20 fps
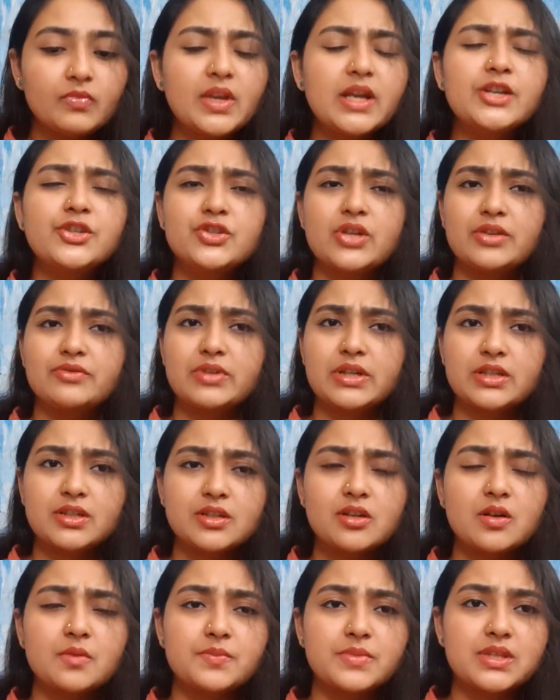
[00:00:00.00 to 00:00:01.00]
In generic
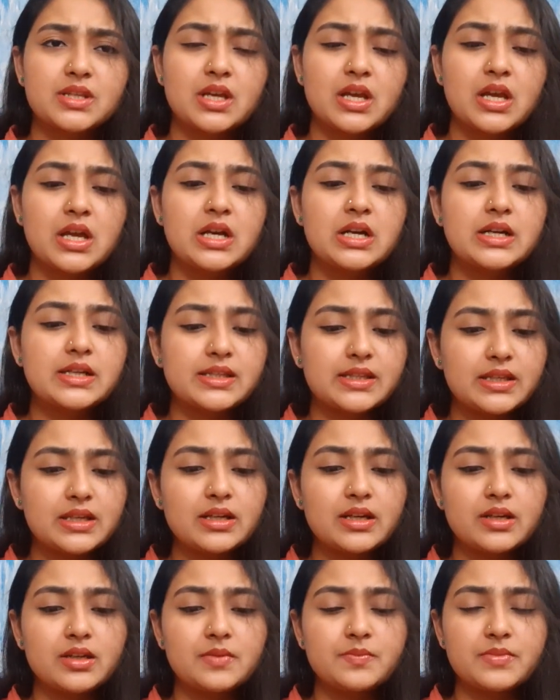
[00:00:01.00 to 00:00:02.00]
terms, a
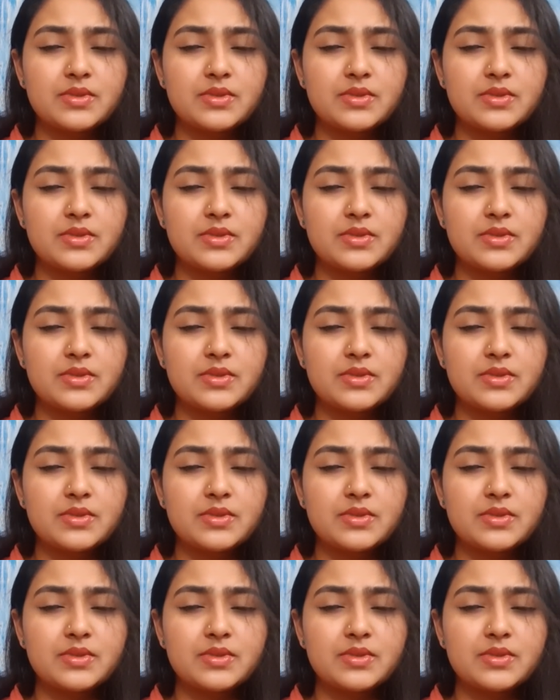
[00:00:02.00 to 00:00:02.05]
CRM